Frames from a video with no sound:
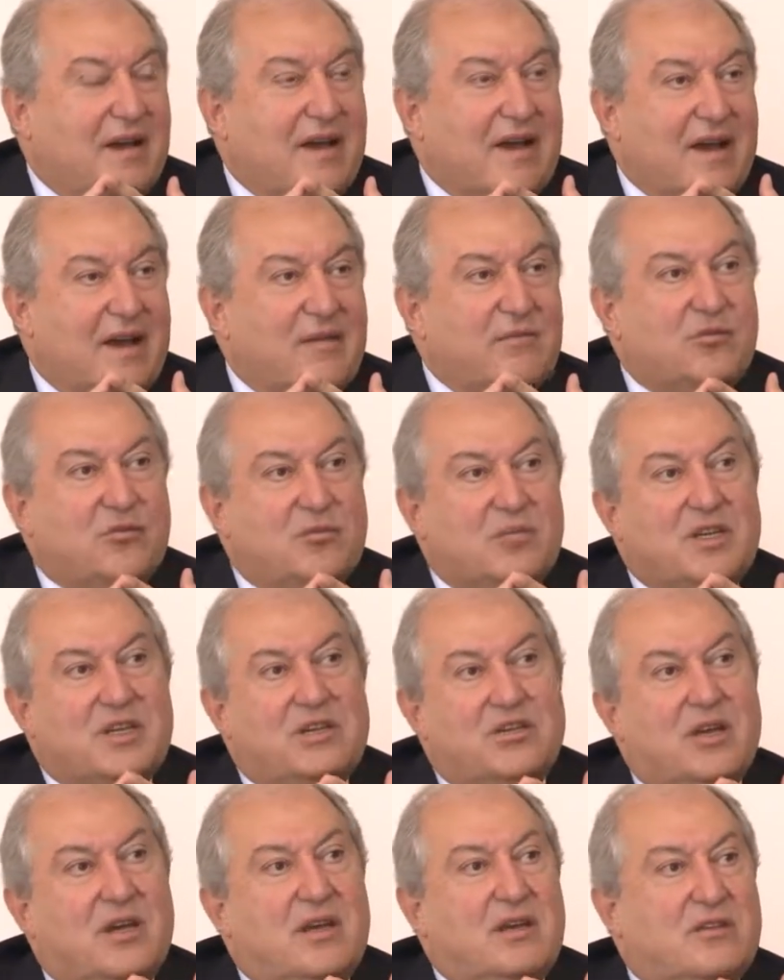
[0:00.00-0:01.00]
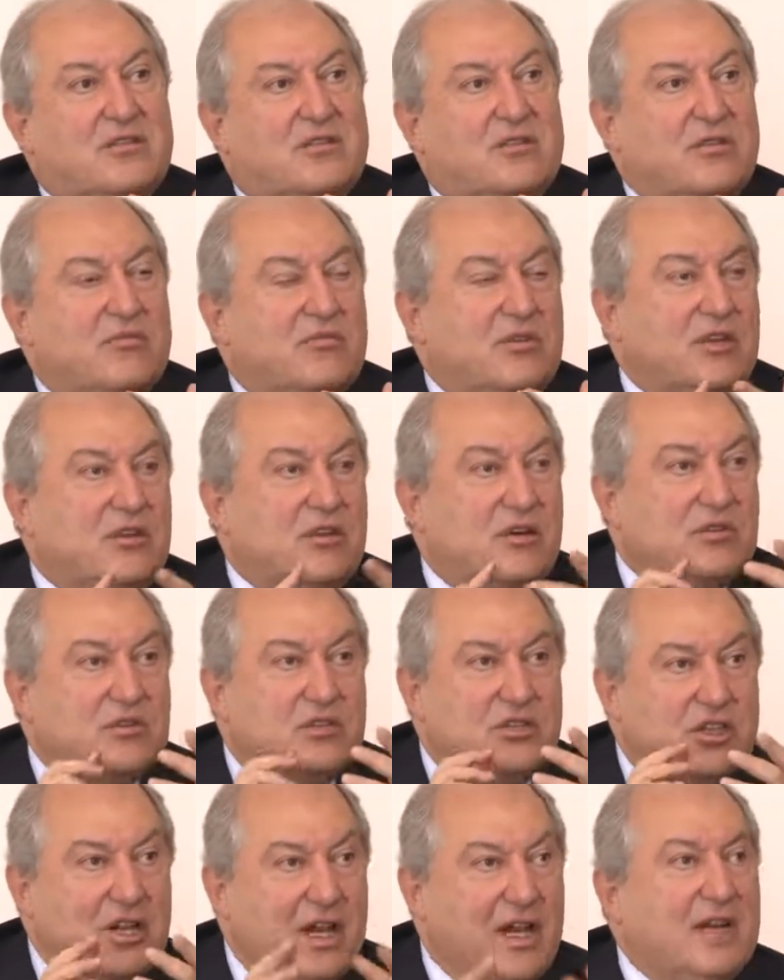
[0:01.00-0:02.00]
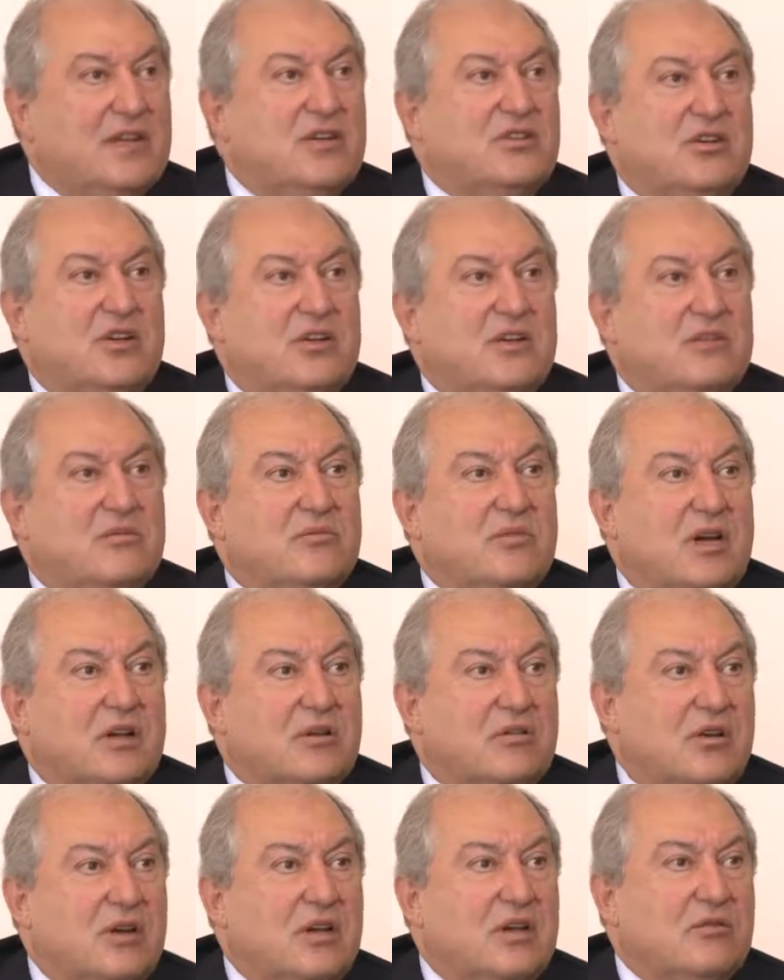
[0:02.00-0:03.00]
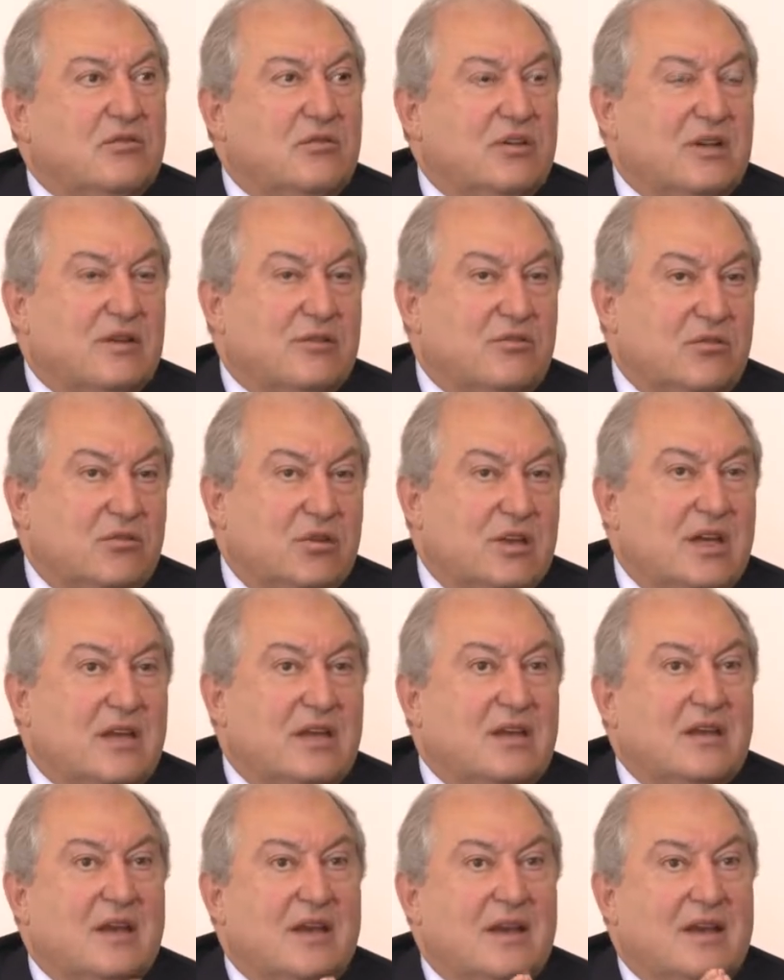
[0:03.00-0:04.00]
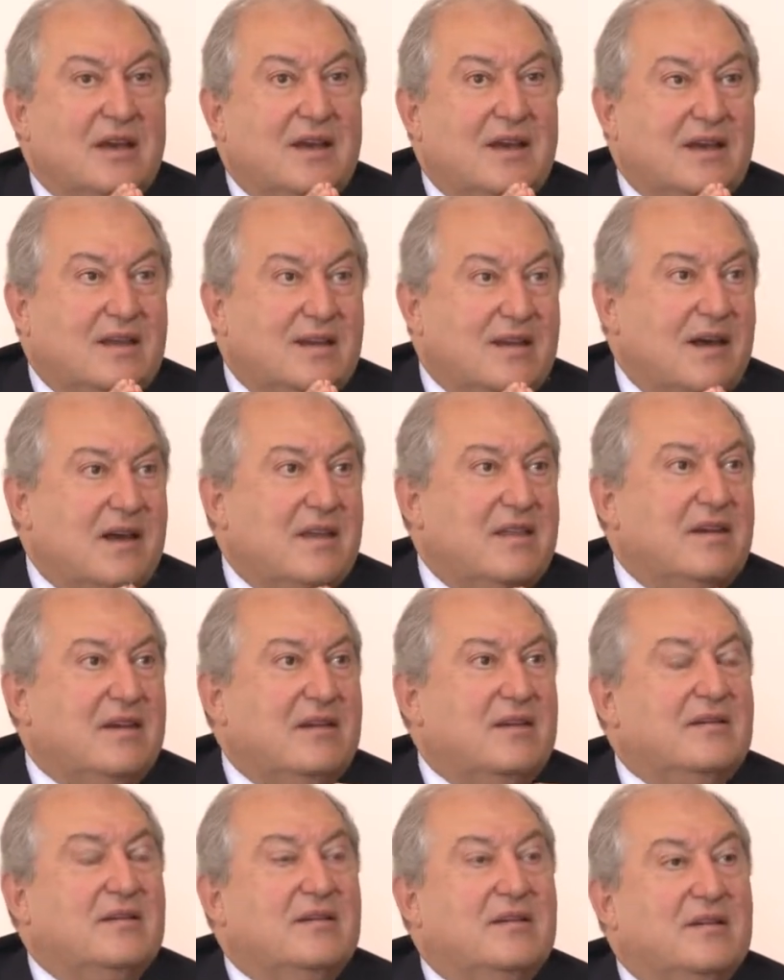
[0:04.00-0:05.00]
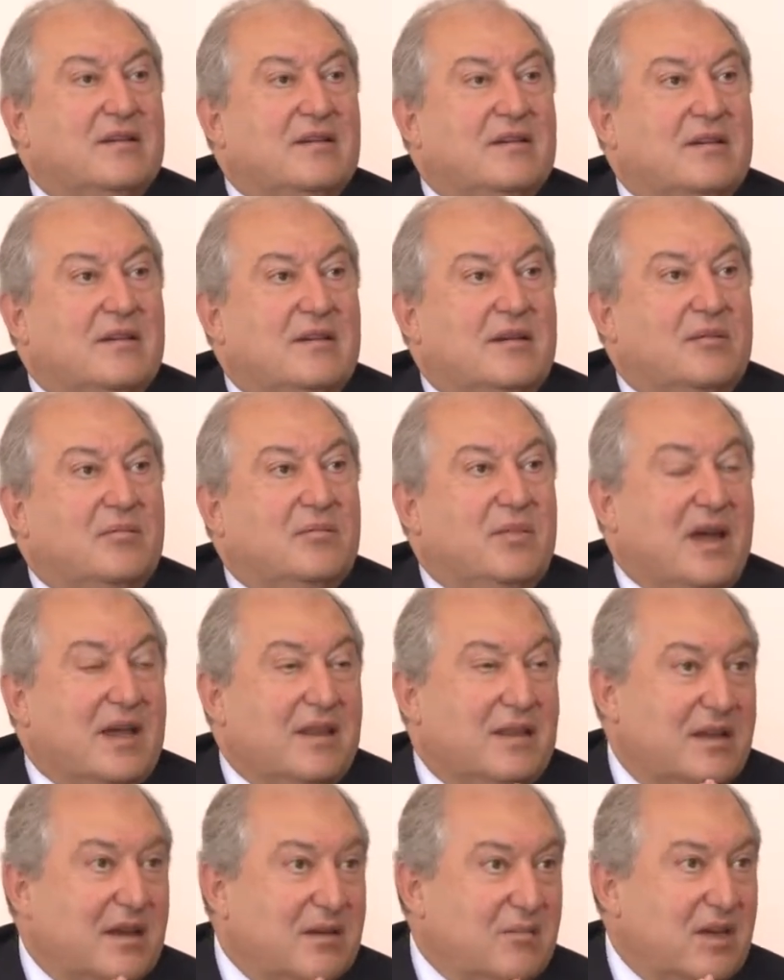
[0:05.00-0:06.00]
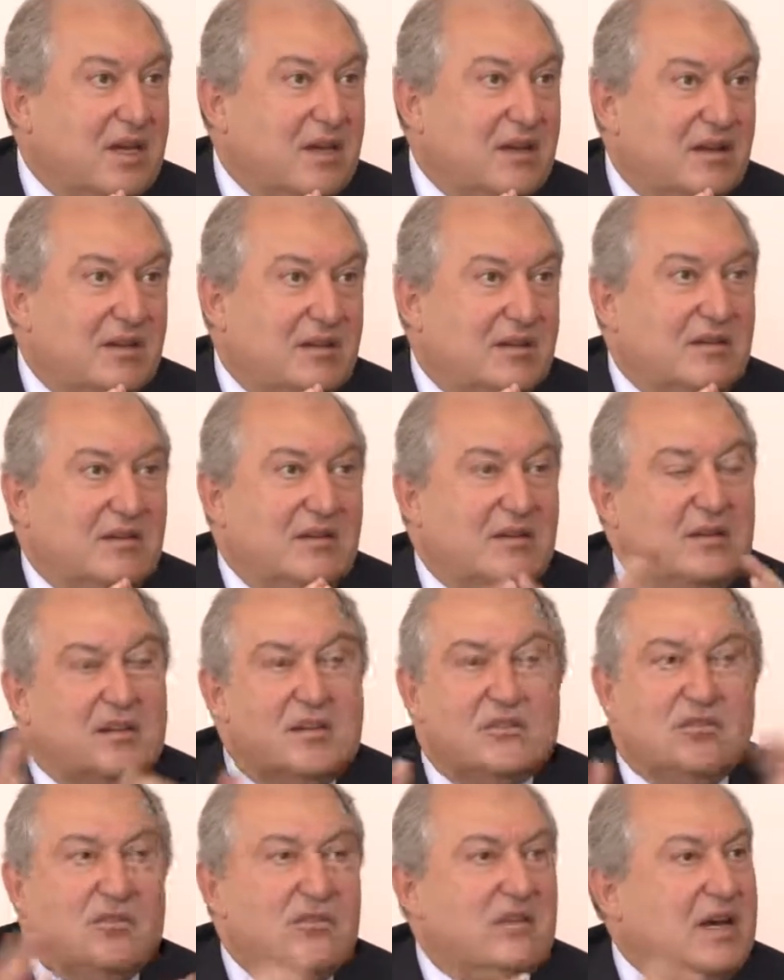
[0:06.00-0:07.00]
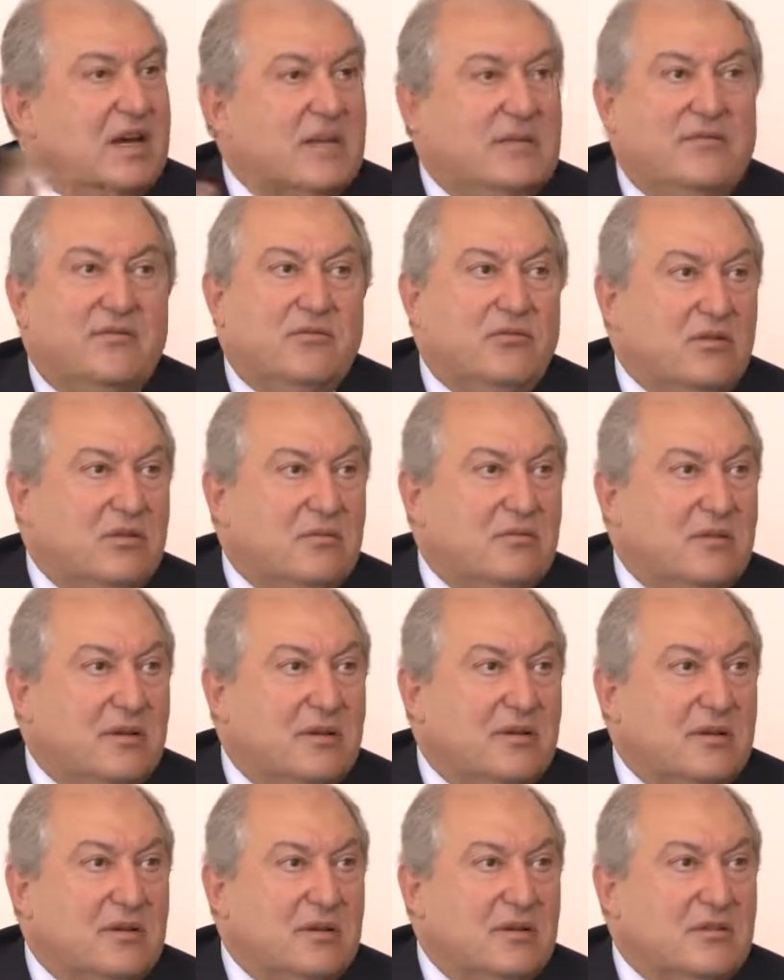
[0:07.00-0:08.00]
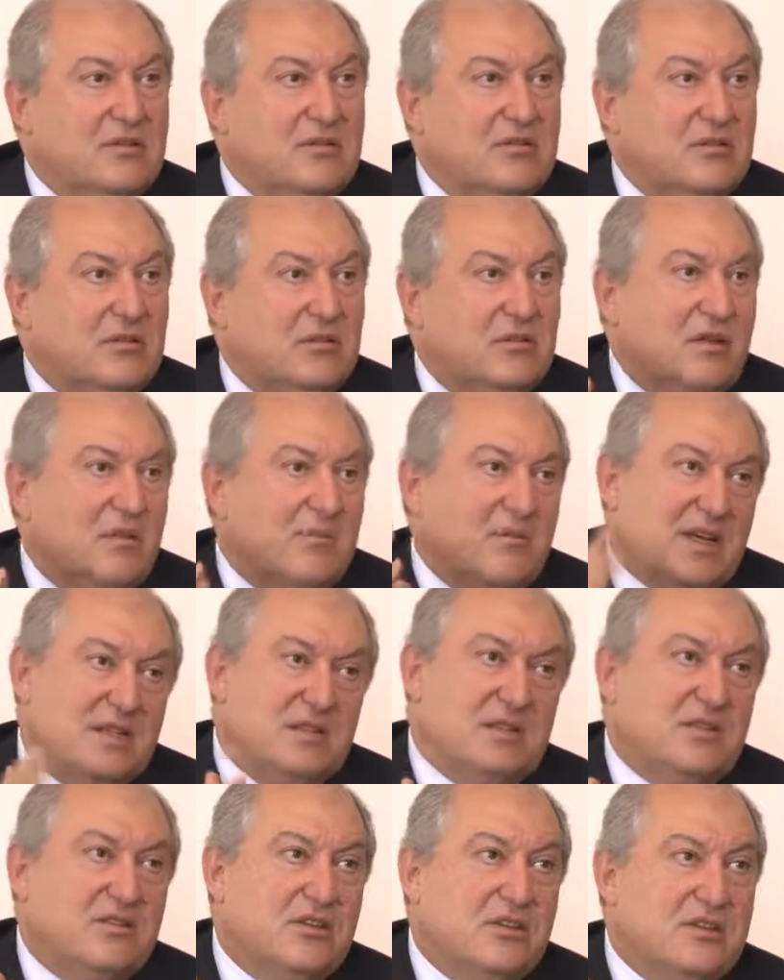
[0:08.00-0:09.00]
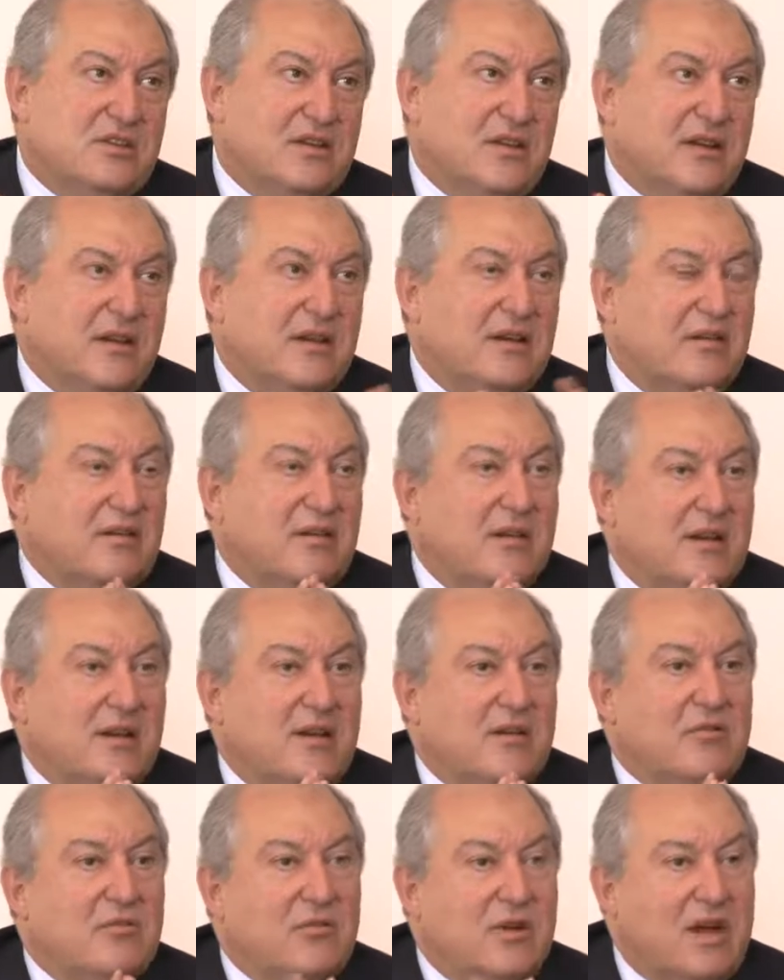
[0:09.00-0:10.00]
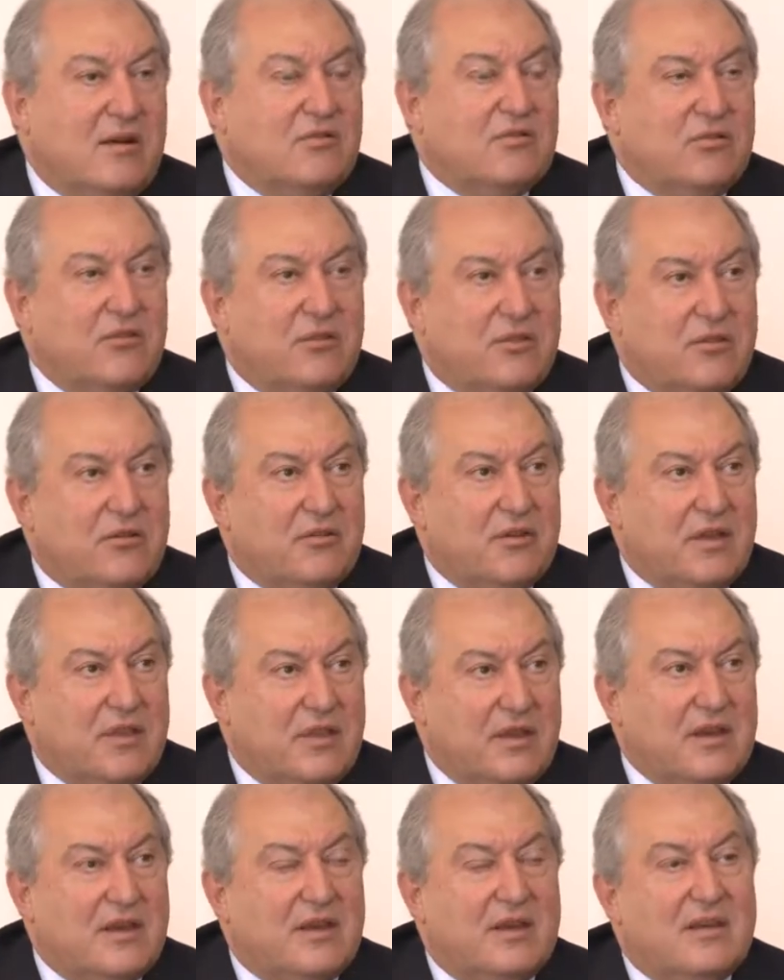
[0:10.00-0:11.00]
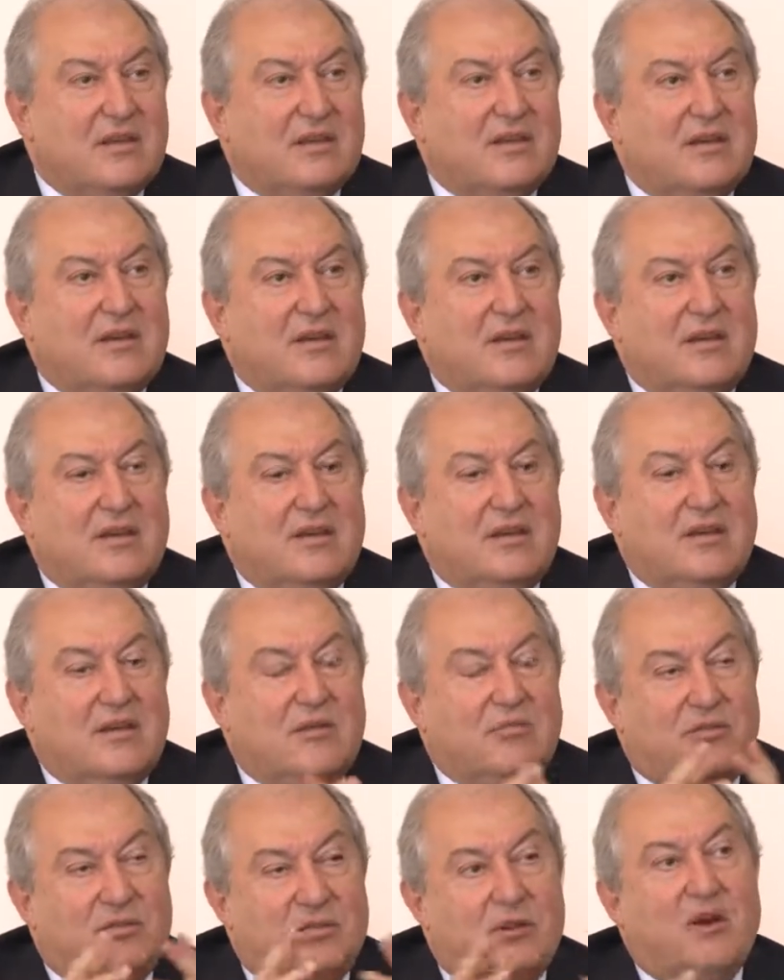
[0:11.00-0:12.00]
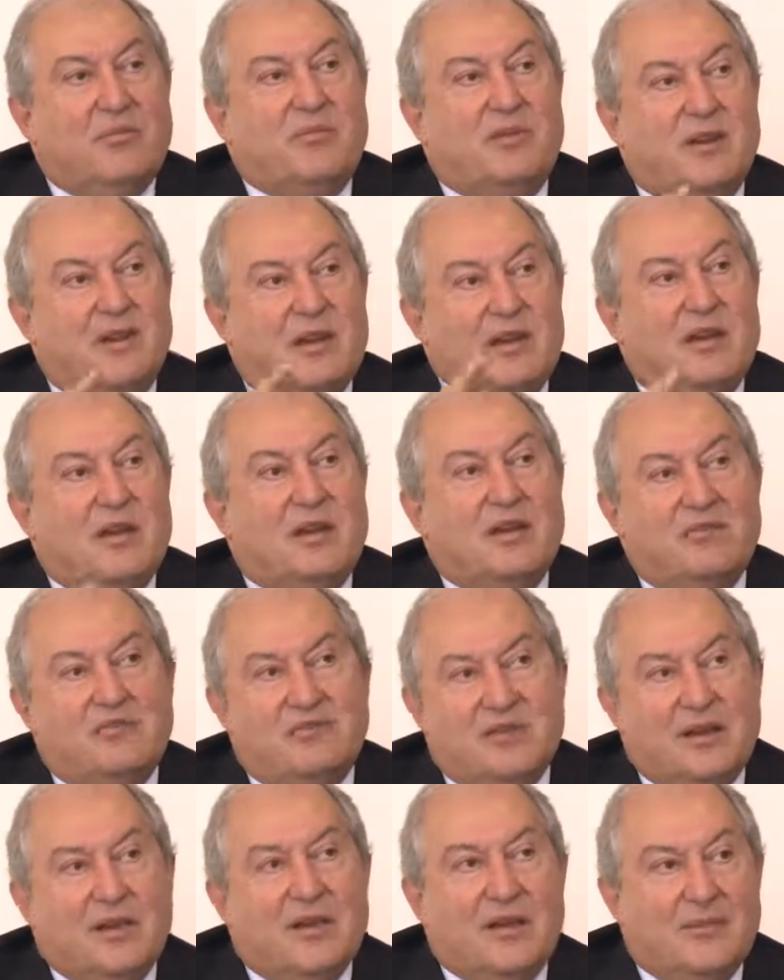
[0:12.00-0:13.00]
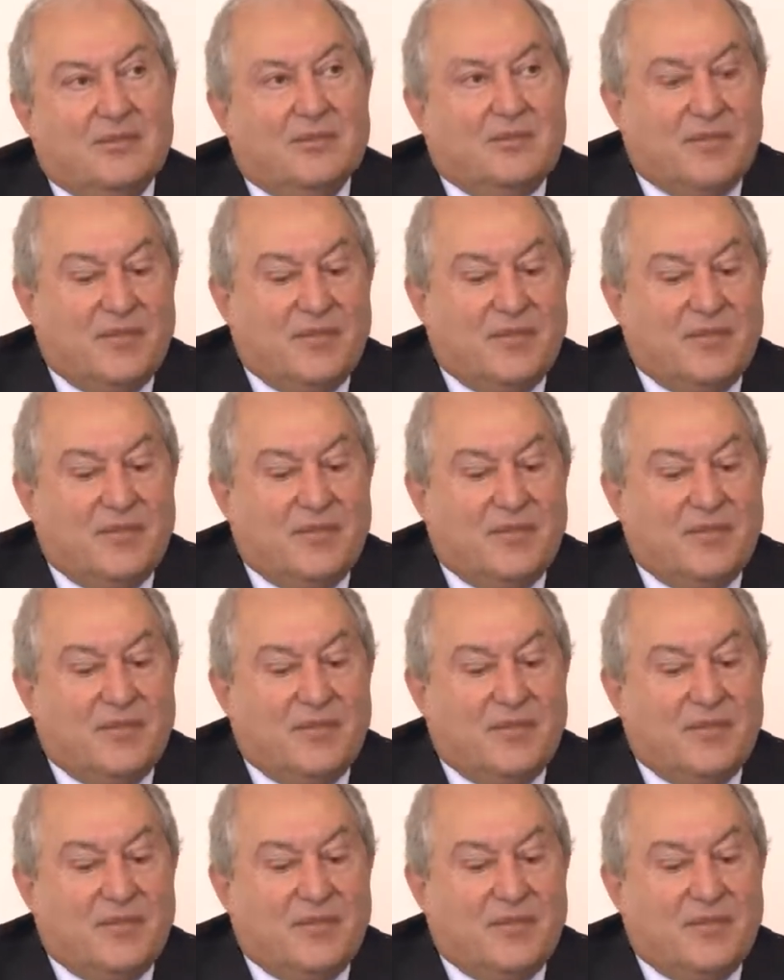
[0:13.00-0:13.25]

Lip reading: have to be changed. If we don't change it, we are going to hit another pandemic, this or that form. So the message is clear. We have to think it properly and really.